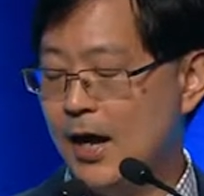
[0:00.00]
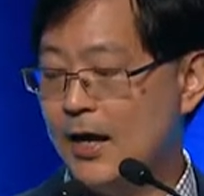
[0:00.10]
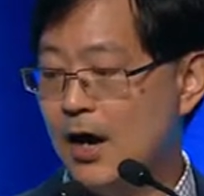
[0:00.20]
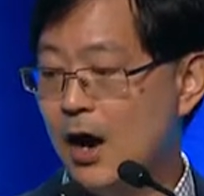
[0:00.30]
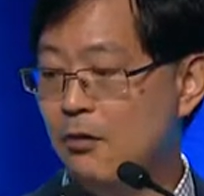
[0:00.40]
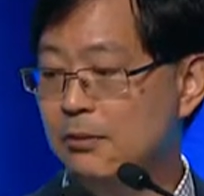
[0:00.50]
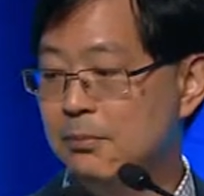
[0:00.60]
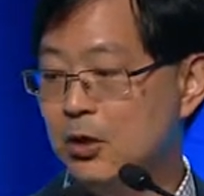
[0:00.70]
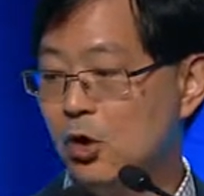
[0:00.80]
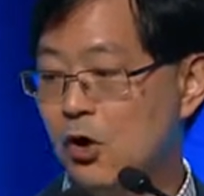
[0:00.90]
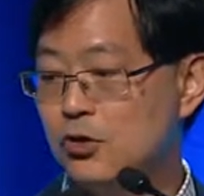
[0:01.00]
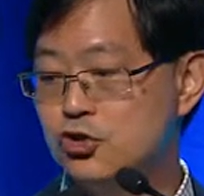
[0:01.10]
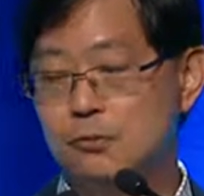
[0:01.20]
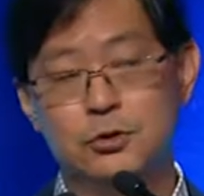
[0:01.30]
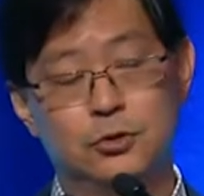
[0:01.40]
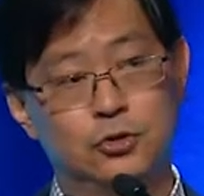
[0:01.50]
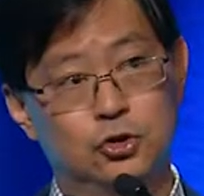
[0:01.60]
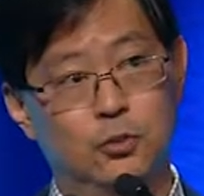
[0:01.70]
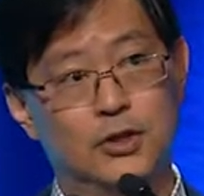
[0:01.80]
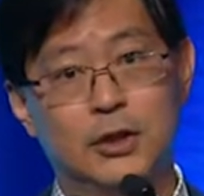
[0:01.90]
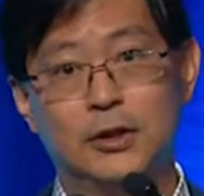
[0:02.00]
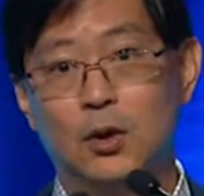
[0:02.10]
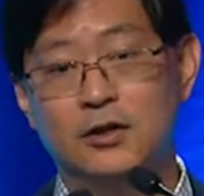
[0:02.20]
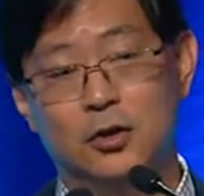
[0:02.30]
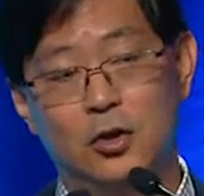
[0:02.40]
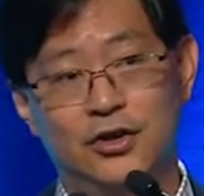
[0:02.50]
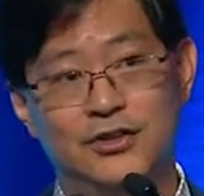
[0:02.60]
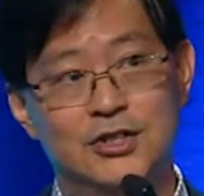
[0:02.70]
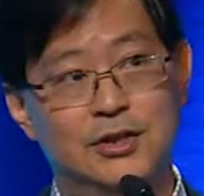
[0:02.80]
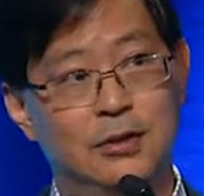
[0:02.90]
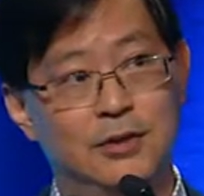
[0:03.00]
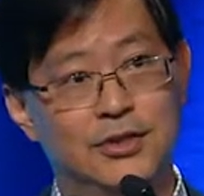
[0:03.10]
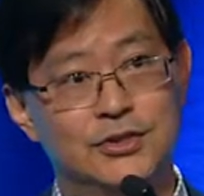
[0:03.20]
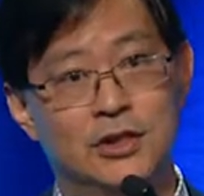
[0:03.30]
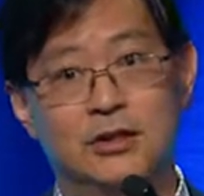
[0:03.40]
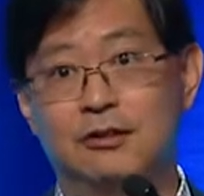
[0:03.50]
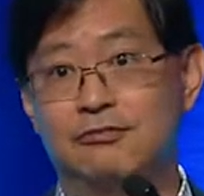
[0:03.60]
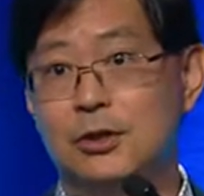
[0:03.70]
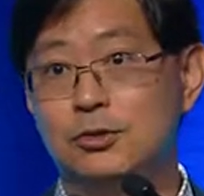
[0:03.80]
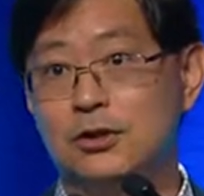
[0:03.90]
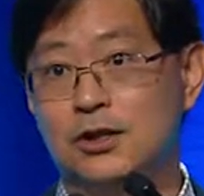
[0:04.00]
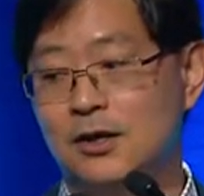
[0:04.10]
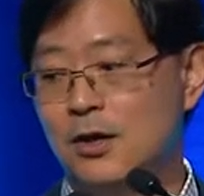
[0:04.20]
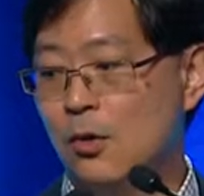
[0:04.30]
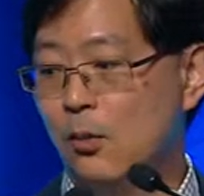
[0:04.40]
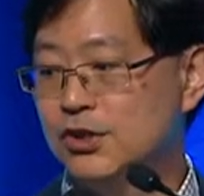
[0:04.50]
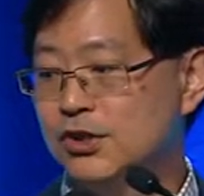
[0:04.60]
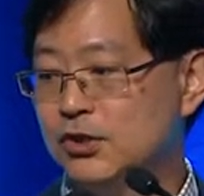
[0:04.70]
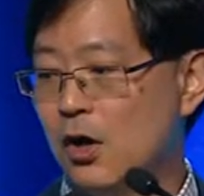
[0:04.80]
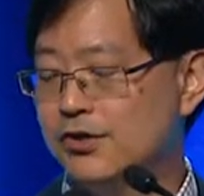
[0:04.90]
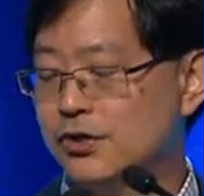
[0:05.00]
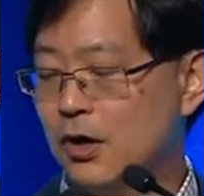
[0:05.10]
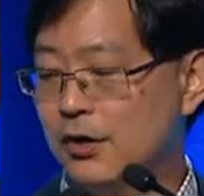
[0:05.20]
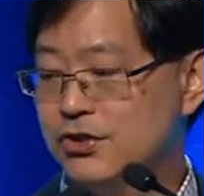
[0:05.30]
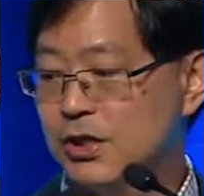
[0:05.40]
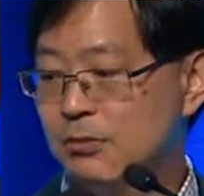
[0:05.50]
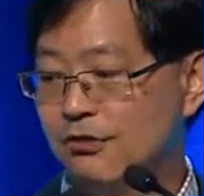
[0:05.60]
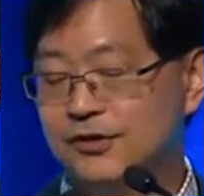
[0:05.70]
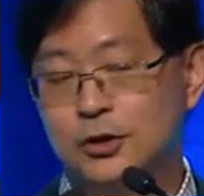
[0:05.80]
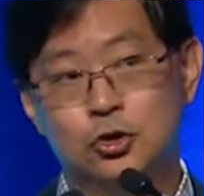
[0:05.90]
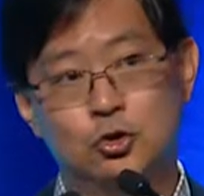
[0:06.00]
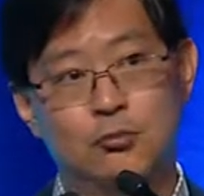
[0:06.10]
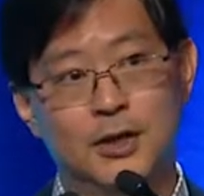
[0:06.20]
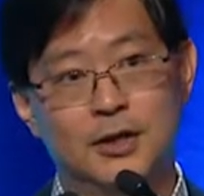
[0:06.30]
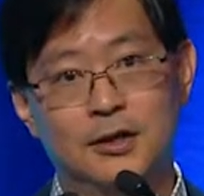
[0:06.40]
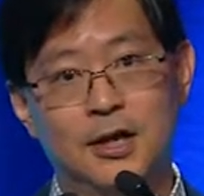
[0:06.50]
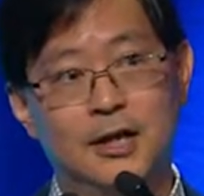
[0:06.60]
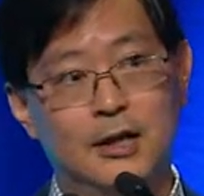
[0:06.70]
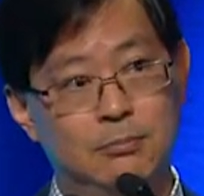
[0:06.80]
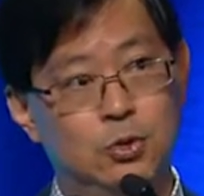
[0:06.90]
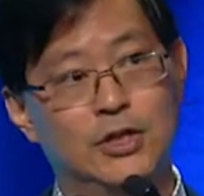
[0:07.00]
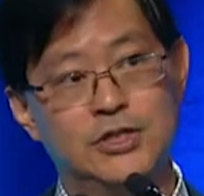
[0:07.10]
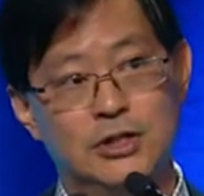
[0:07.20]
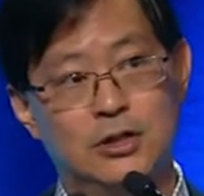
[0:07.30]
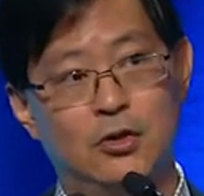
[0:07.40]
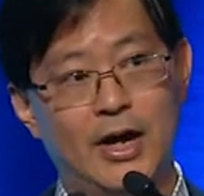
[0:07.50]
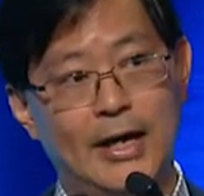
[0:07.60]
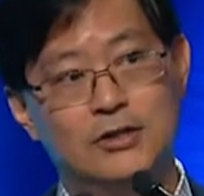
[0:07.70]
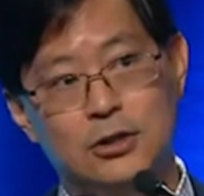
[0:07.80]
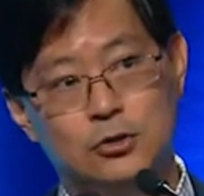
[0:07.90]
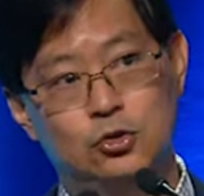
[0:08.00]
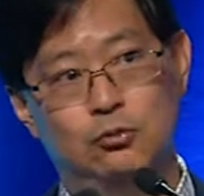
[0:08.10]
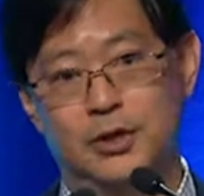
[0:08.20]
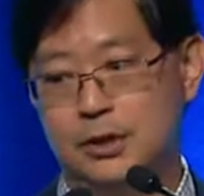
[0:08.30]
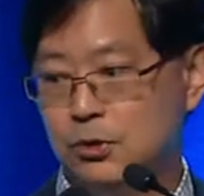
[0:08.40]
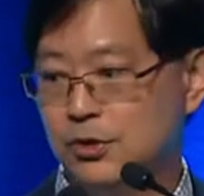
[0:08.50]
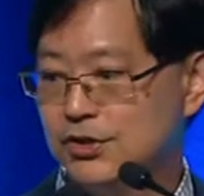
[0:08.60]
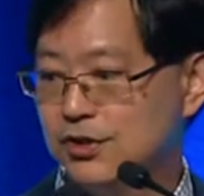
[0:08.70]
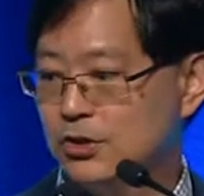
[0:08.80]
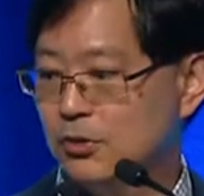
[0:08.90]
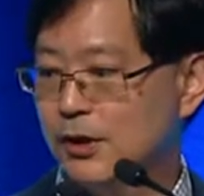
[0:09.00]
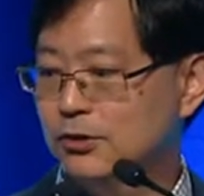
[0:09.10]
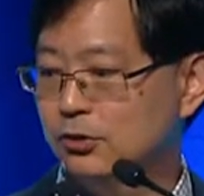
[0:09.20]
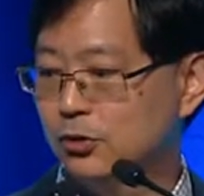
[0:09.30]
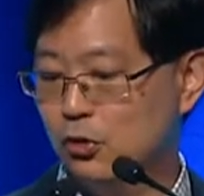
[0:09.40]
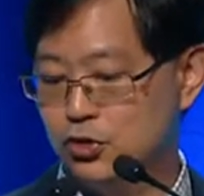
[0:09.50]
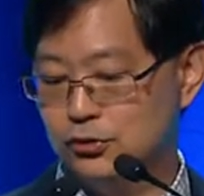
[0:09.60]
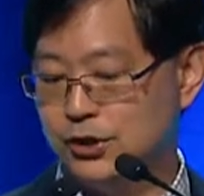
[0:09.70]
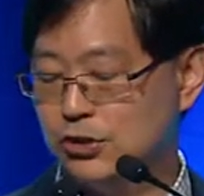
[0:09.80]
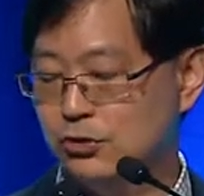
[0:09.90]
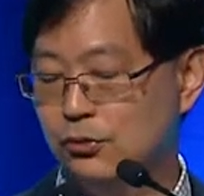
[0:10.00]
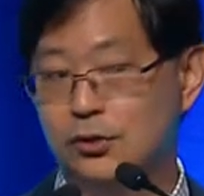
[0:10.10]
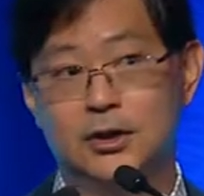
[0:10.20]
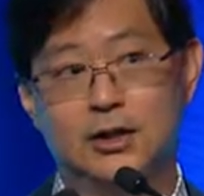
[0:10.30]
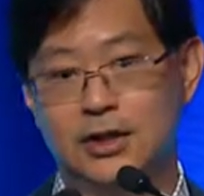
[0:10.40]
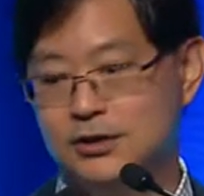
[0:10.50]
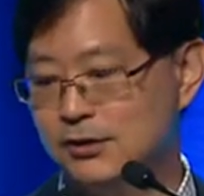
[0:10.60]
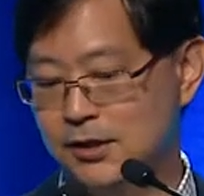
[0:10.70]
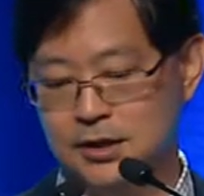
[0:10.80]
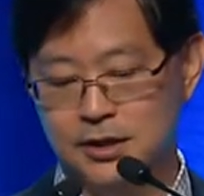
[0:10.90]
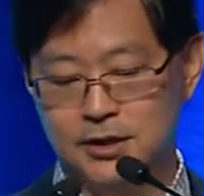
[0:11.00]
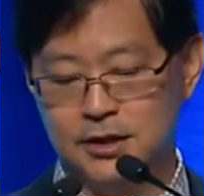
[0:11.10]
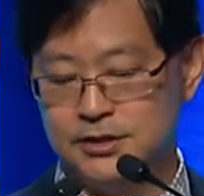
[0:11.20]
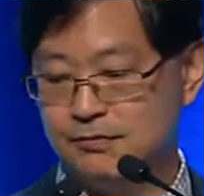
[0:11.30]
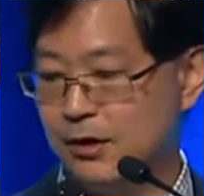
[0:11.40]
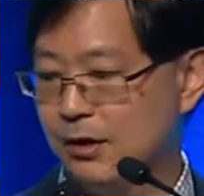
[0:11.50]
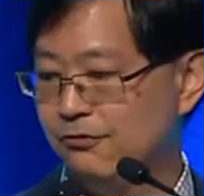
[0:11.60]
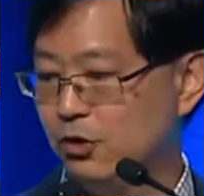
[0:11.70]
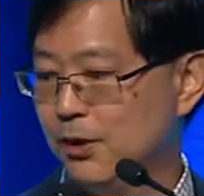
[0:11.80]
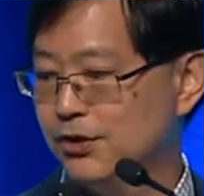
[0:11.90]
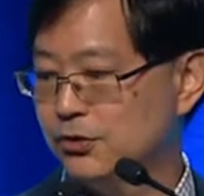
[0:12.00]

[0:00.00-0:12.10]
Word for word: and how it may contribute towards, I think, one of the hottest areas in the field today, which is this concept of tumor immunity or anti tumor immunity. So I'd like to go through these two in the next uh, uh, few minutes or